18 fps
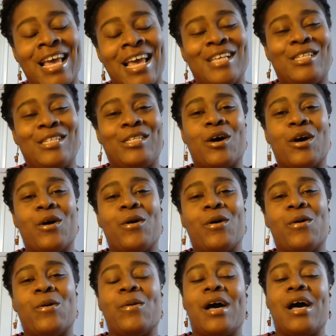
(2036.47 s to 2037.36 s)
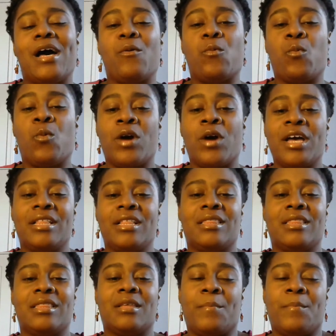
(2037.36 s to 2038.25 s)
So what
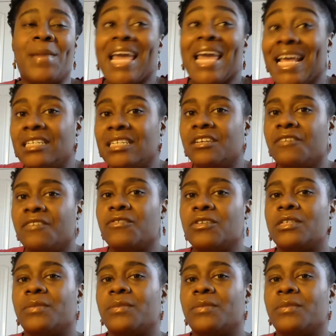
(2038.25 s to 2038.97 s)
the main difference